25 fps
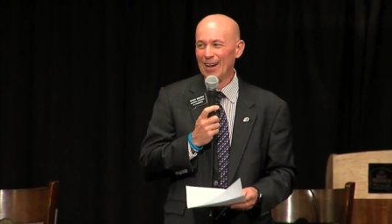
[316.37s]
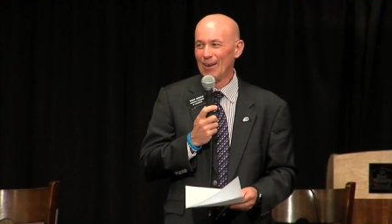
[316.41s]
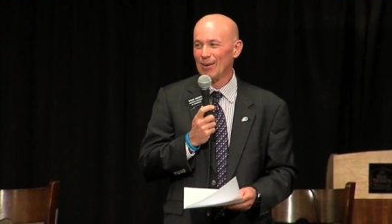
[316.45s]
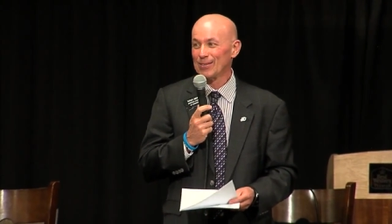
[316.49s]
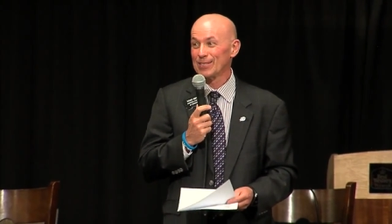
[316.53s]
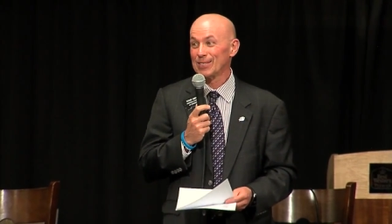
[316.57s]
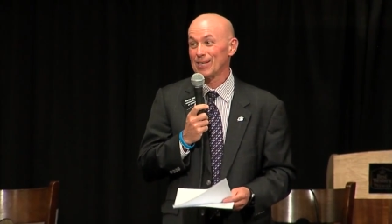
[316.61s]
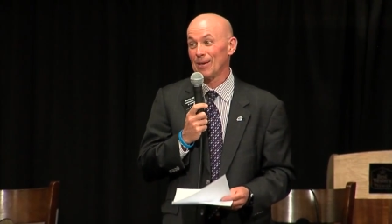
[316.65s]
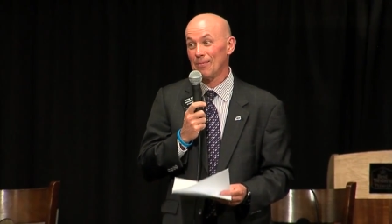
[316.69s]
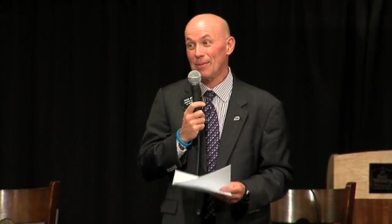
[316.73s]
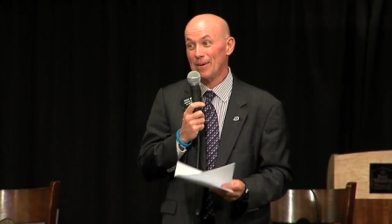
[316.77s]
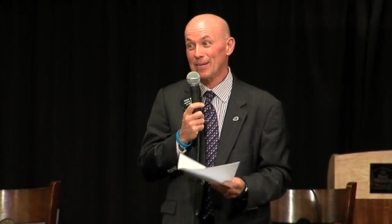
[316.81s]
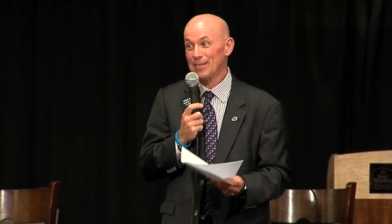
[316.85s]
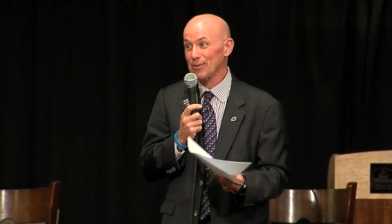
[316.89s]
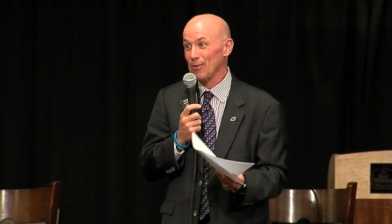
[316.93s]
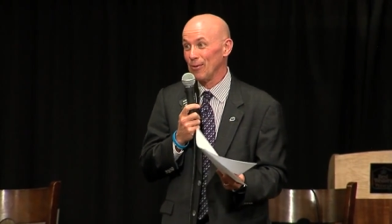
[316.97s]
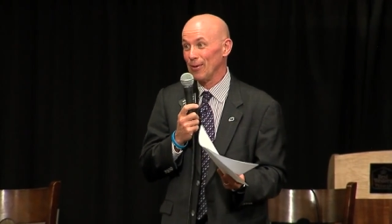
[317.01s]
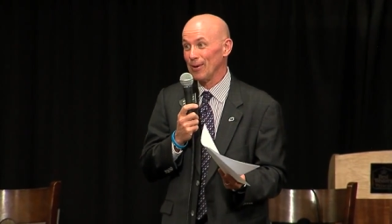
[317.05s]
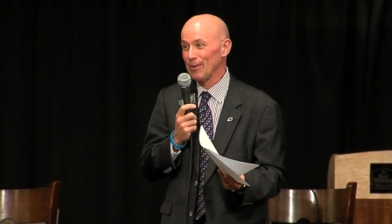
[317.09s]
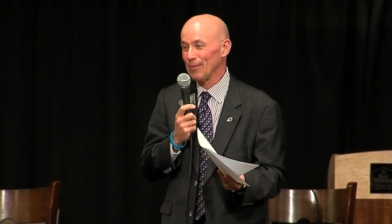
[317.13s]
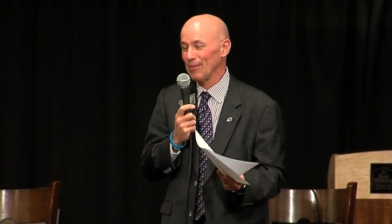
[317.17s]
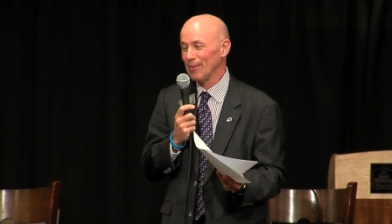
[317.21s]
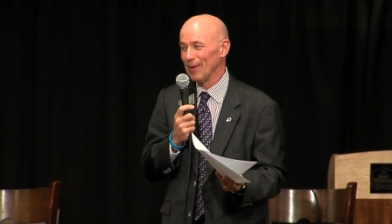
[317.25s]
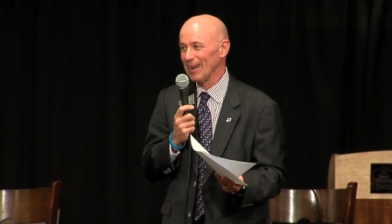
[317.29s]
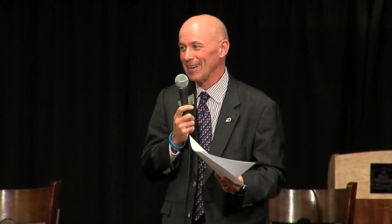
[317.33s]
Somebody's
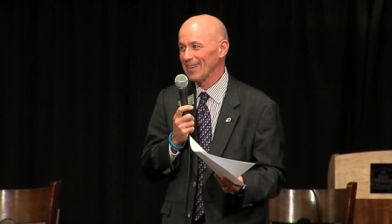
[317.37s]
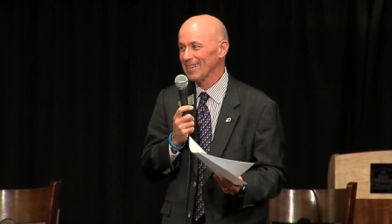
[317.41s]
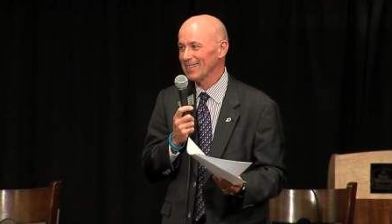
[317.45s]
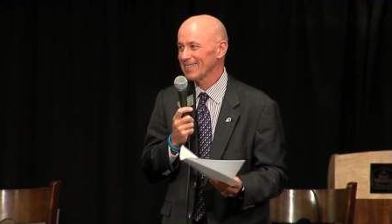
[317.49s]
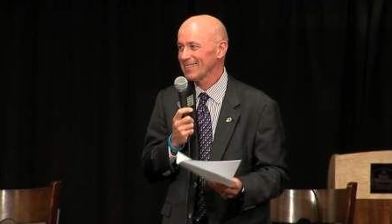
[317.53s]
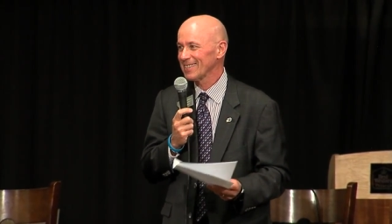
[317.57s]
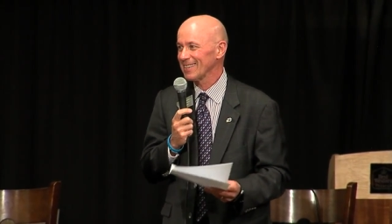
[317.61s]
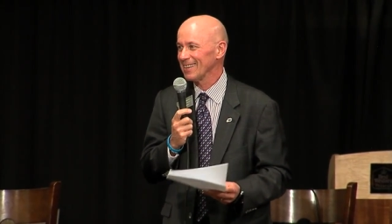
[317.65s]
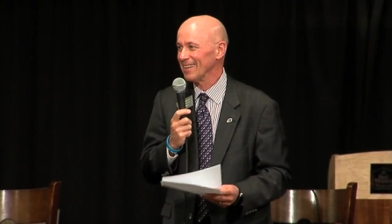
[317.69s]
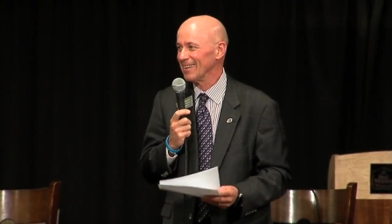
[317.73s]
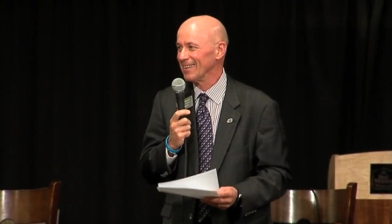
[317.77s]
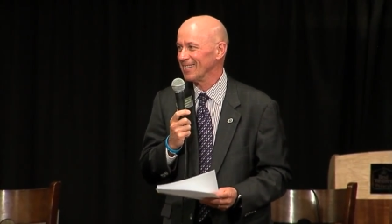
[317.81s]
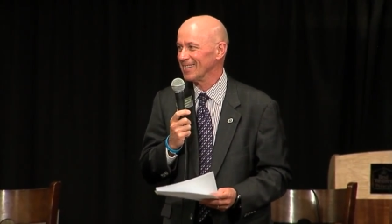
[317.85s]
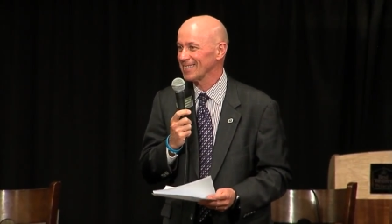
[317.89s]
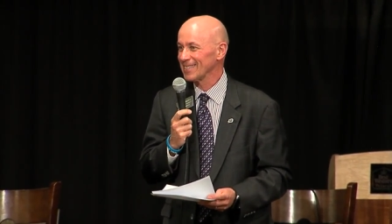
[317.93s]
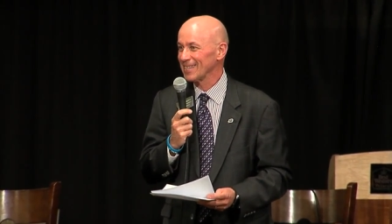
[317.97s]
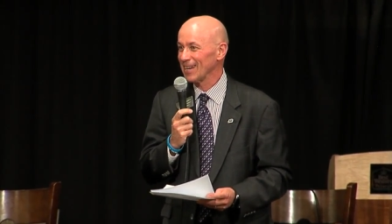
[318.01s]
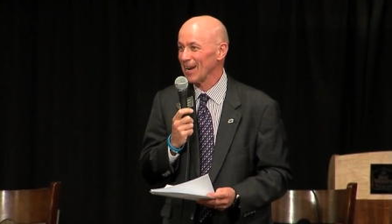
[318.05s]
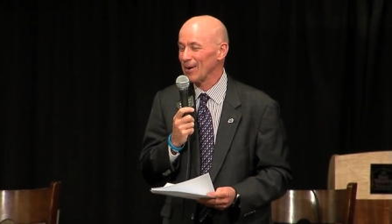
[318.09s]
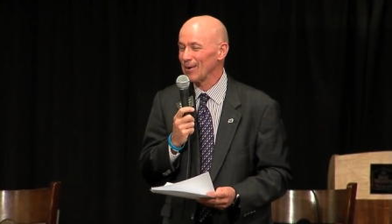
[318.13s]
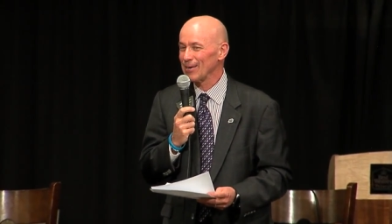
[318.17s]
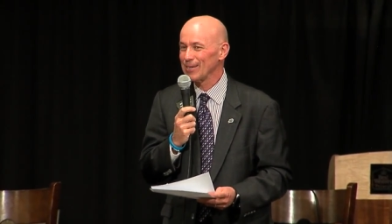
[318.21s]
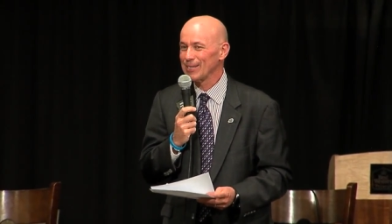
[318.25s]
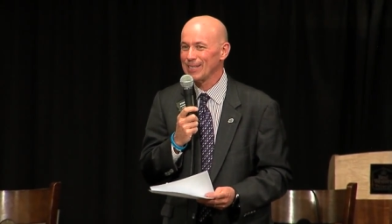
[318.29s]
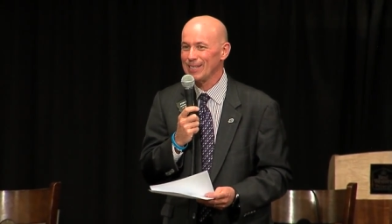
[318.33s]
going to win it, so it's
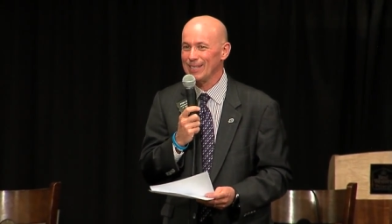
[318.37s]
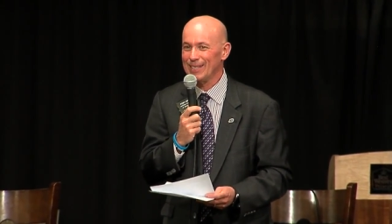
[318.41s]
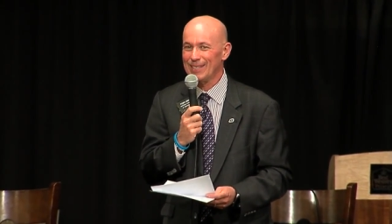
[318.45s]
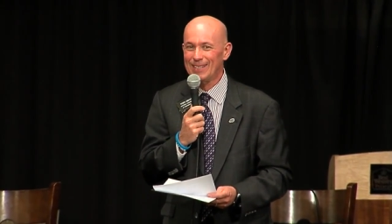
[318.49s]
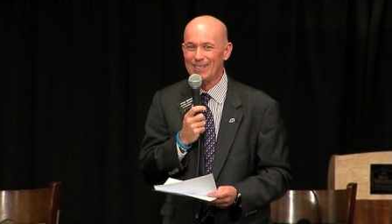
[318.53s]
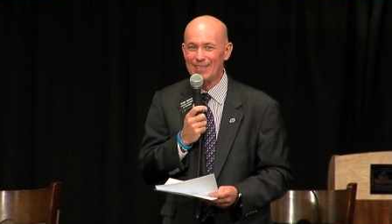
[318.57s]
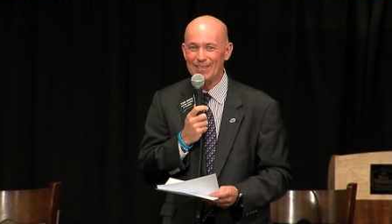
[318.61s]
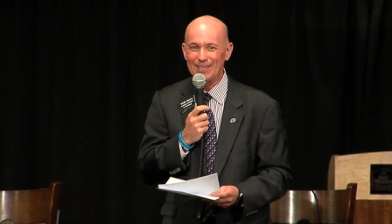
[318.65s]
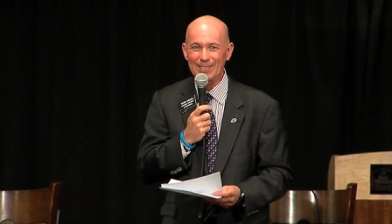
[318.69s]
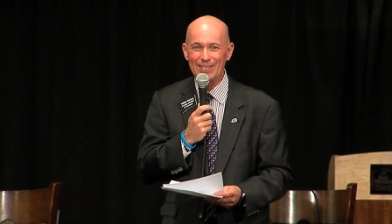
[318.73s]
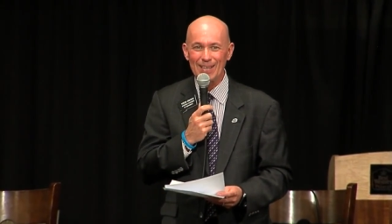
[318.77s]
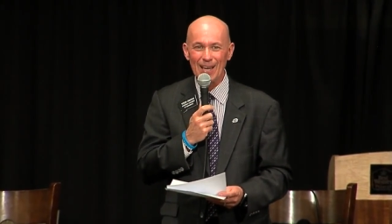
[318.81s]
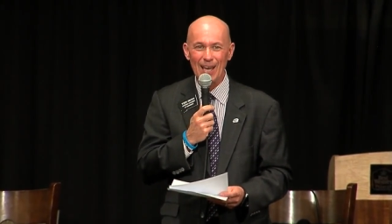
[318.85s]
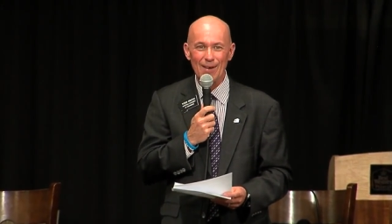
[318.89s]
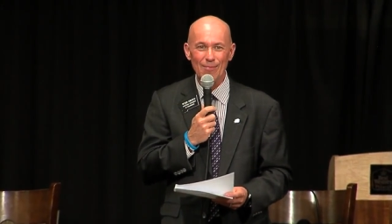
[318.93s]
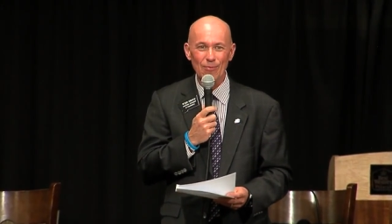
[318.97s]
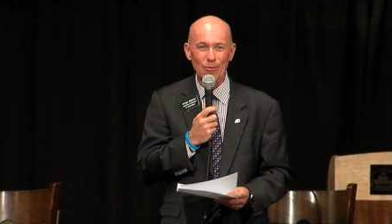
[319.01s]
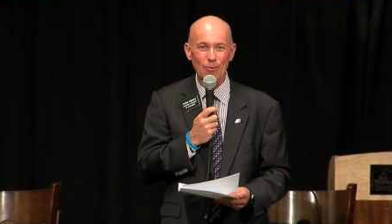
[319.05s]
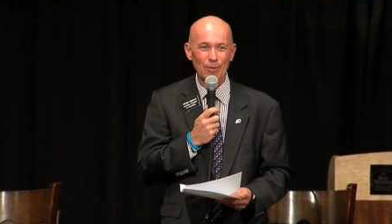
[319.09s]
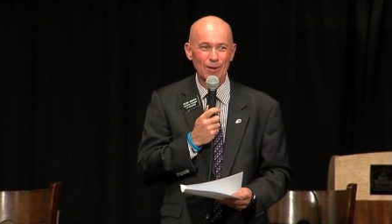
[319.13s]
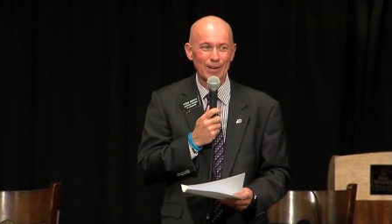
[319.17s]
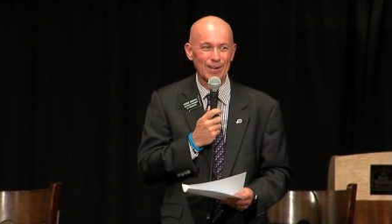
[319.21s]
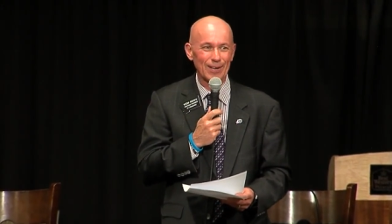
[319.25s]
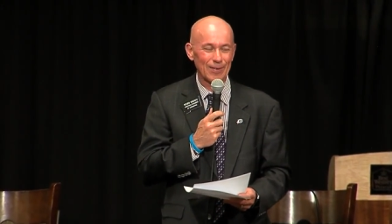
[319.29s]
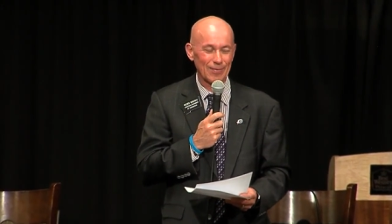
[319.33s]
guaranteed to have a
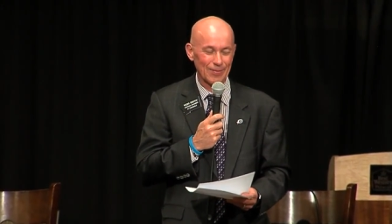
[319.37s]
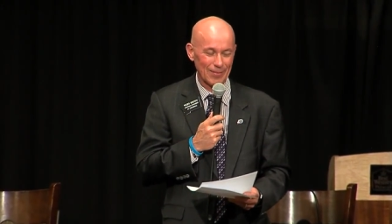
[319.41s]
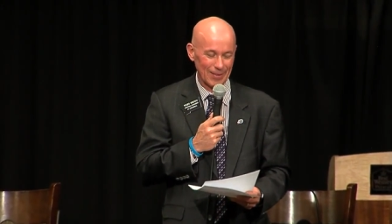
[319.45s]
winner.